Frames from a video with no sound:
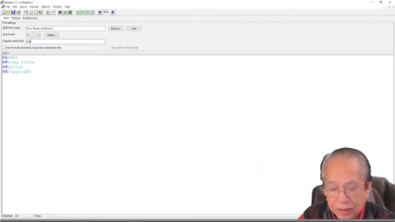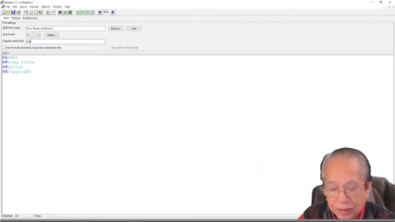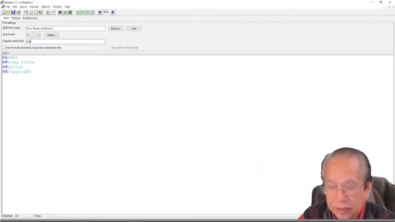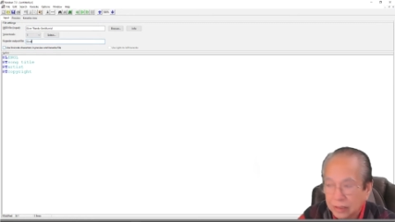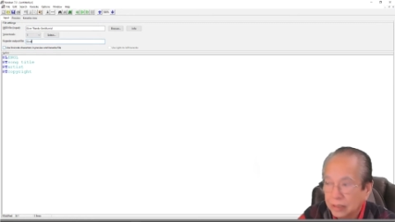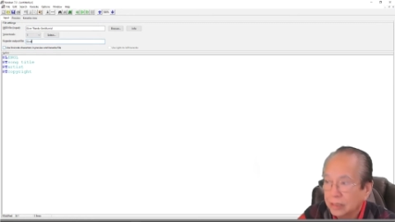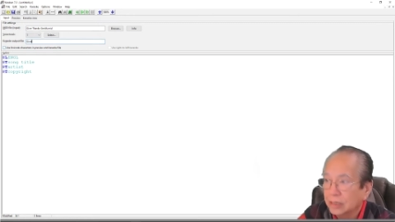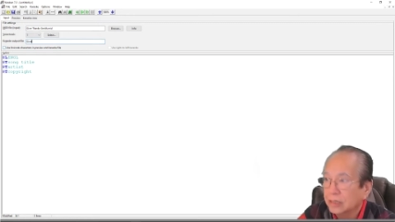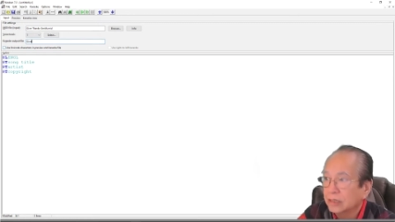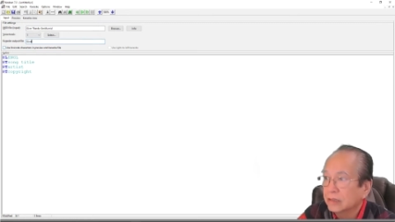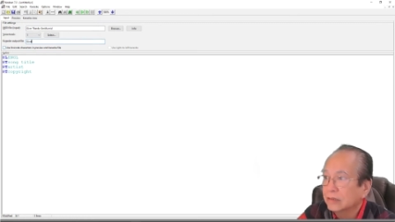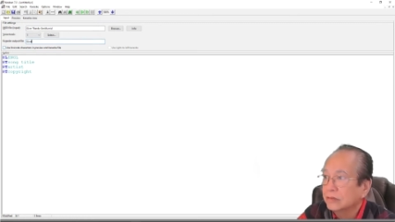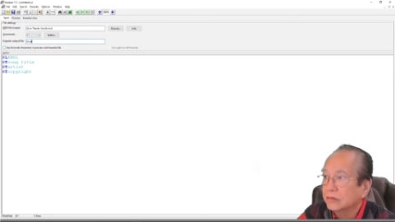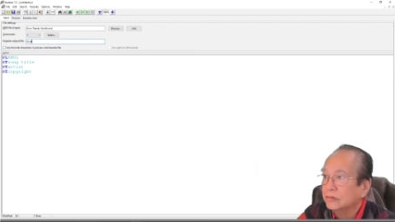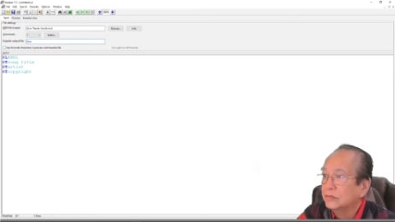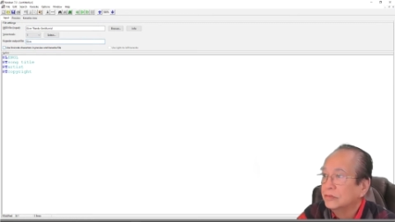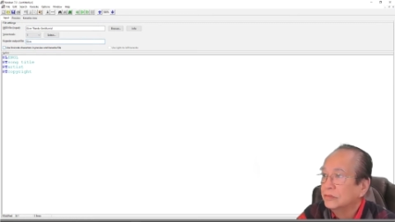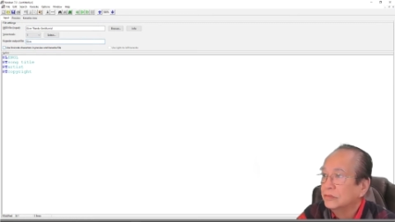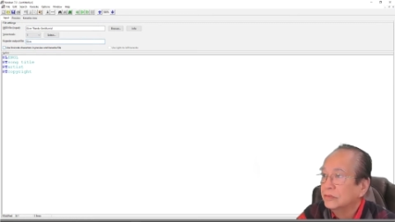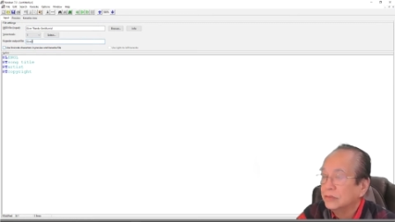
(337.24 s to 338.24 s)
"Give
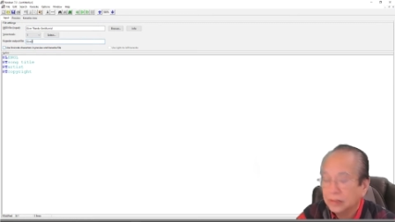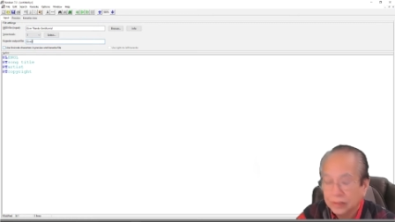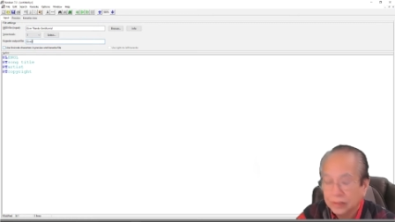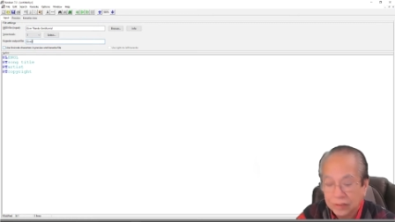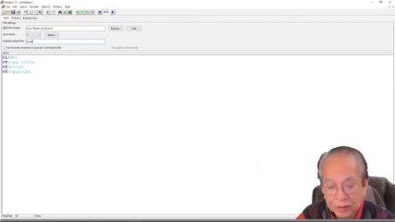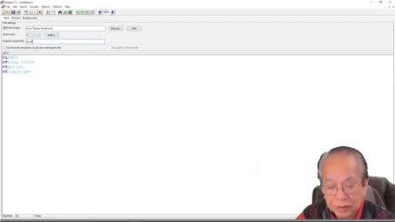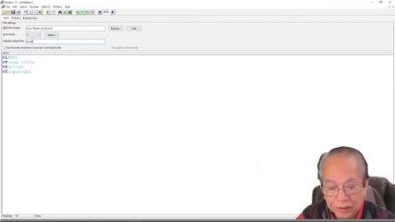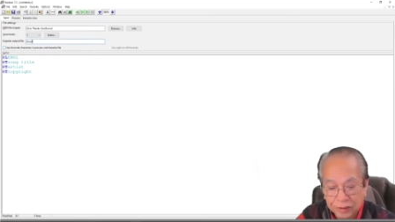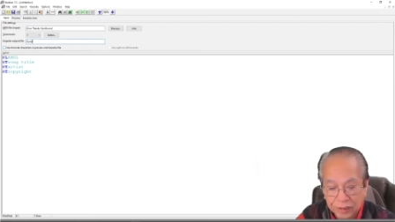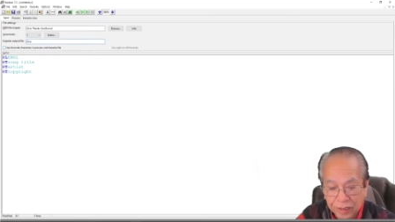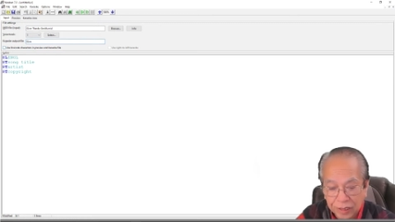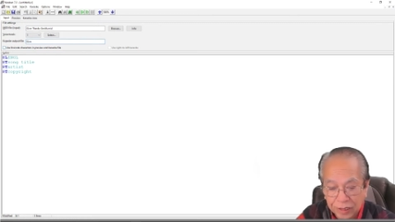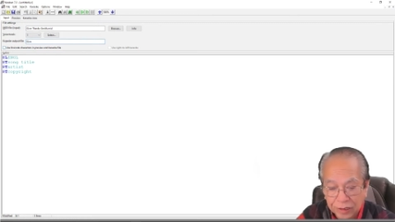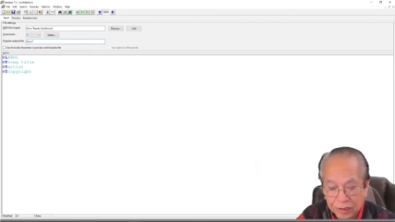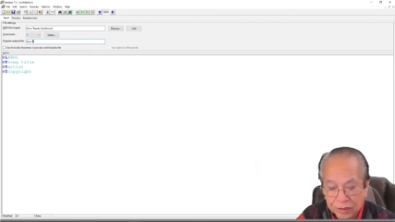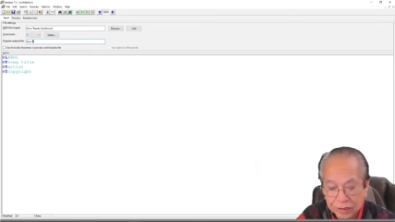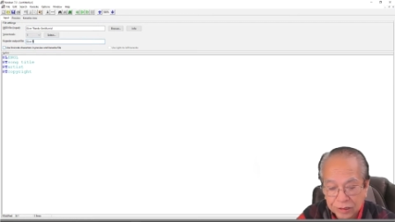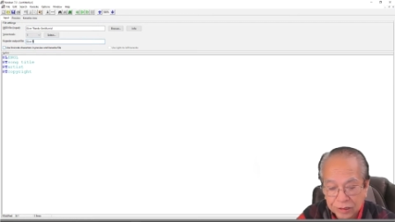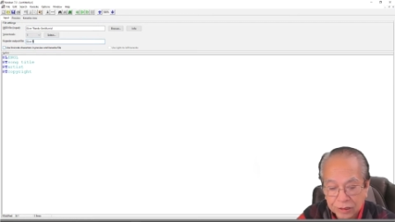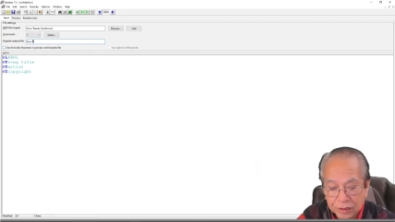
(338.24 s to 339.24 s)

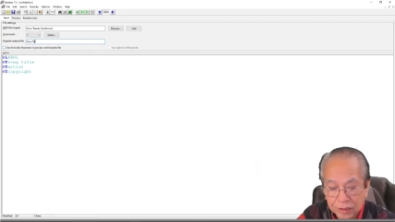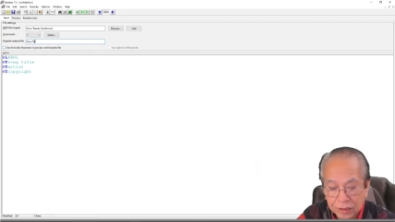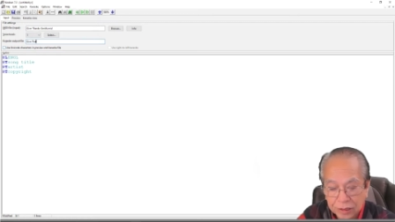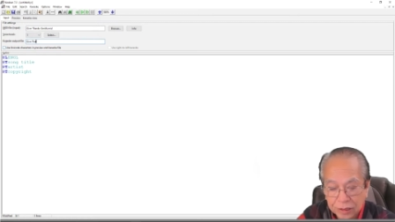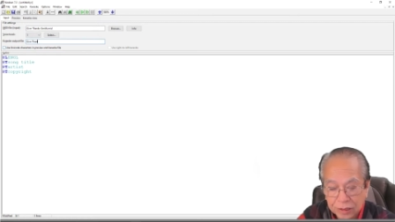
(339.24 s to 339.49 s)
Thanks,"